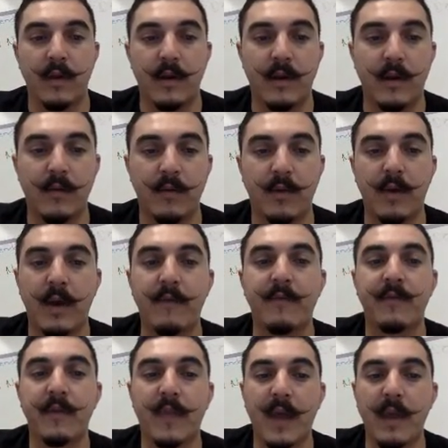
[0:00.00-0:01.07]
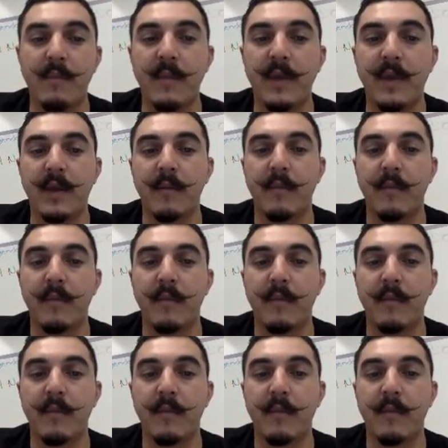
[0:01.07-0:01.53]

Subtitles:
We also have thymic